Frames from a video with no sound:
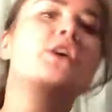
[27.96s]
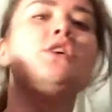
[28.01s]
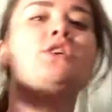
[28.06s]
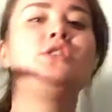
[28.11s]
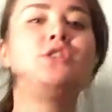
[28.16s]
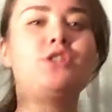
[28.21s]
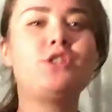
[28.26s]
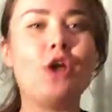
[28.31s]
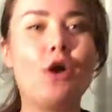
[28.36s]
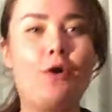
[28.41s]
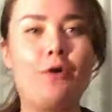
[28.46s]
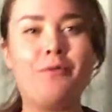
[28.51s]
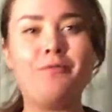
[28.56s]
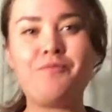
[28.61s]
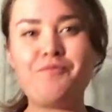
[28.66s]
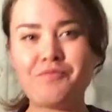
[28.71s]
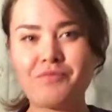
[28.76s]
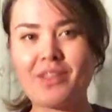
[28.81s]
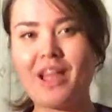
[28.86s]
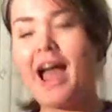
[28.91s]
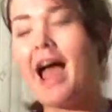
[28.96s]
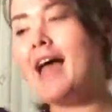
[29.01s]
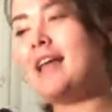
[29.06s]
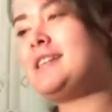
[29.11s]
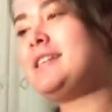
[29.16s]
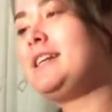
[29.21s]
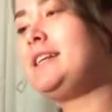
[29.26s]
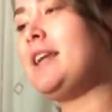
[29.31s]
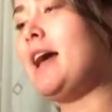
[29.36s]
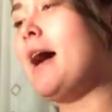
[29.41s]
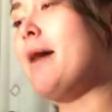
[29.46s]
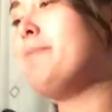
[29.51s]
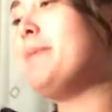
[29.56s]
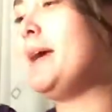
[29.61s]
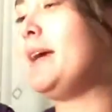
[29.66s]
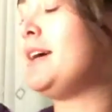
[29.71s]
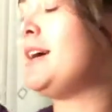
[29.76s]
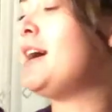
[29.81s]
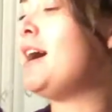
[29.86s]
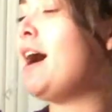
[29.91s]
So I dug up a
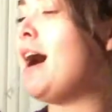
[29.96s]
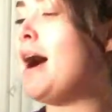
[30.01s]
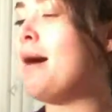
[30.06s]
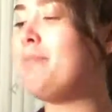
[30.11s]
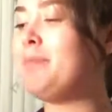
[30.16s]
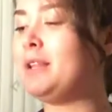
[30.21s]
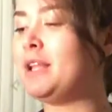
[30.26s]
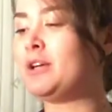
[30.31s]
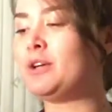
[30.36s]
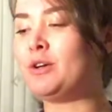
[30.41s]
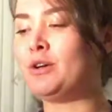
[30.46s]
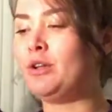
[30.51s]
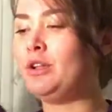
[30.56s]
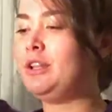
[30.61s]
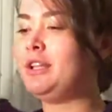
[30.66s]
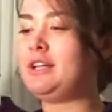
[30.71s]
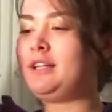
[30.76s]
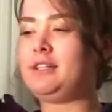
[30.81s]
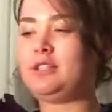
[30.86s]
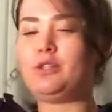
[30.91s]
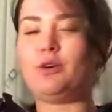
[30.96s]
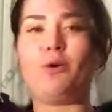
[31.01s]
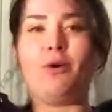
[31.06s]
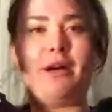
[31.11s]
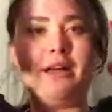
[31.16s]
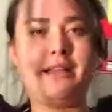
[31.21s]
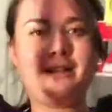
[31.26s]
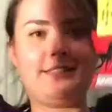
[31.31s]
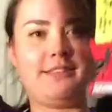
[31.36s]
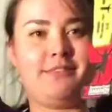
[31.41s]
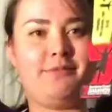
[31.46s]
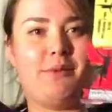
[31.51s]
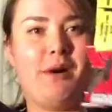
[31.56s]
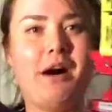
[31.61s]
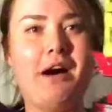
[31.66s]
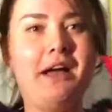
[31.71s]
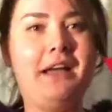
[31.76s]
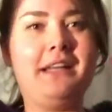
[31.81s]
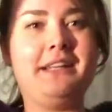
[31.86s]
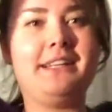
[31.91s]
couple of cool little toys of
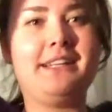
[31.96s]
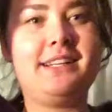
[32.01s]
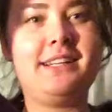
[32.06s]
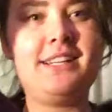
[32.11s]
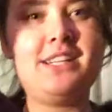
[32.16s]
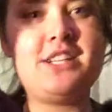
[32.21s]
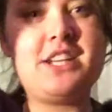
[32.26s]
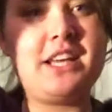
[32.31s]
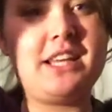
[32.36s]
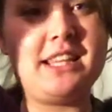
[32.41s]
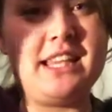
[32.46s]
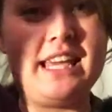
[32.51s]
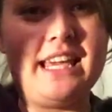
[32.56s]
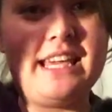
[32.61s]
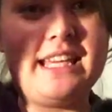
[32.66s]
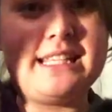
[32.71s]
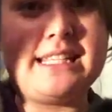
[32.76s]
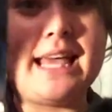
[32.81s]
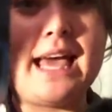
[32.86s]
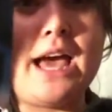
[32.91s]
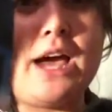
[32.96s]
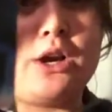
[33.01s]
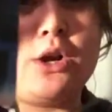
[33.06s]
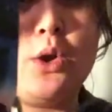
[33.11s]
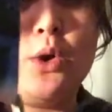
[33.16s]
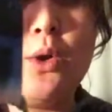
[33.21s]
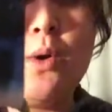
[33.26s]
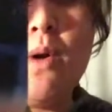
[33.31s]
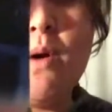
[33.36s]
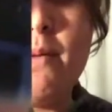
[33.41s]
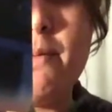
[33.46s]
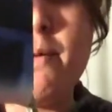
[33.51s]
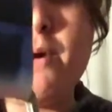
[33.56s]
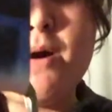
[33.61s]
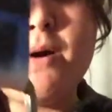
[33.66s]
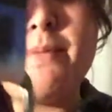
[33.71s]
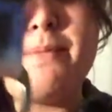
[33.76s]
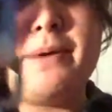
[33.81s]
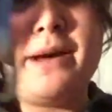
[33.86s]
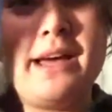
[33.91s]
mine. Check these out. Whoop,
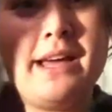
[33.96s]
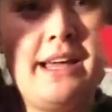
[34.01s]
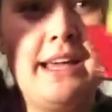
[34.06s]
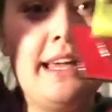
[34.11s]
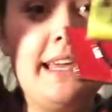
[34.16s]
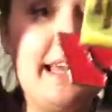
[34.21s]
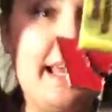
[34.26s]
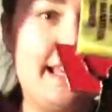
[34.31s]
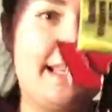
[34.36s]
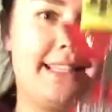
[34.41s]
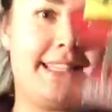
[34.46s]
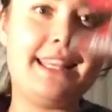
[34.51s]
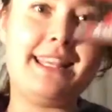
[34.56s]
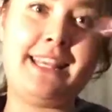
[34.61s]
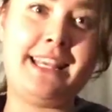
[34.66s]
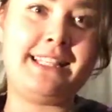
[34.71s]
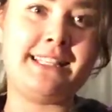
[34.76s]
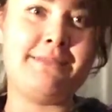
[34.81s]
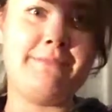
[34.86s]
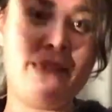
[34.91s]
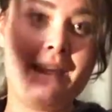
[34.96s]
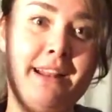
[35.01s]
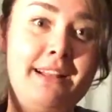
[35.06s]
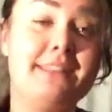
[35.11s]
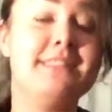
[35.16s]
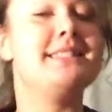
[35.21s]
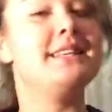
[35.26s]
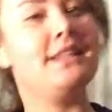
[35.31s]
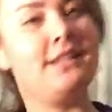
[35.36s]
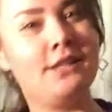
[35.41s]
whoop. Yes, these are medals.